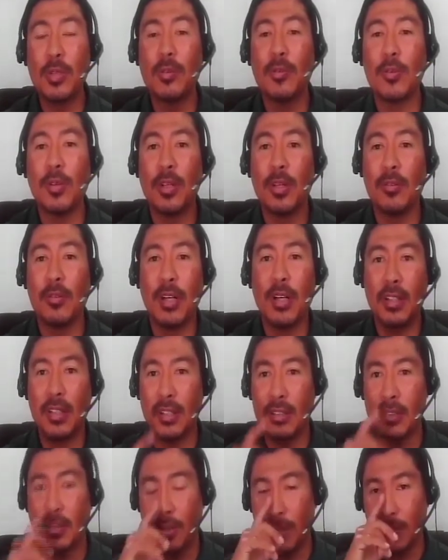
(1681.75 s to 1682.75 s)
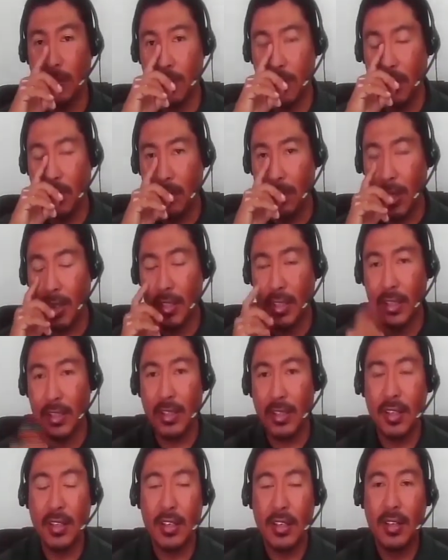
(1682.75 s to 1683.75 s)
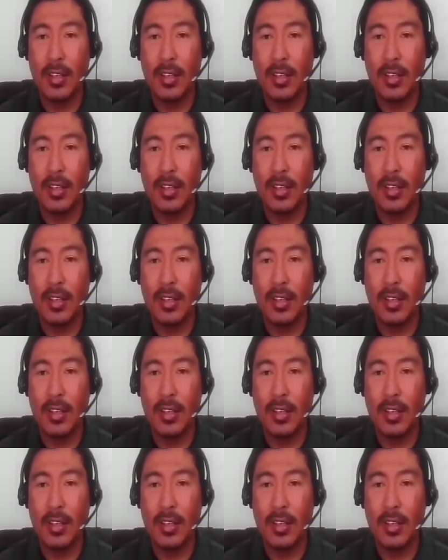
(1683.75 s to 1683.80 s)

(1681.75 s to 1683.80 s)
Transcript: running water. So you go to the market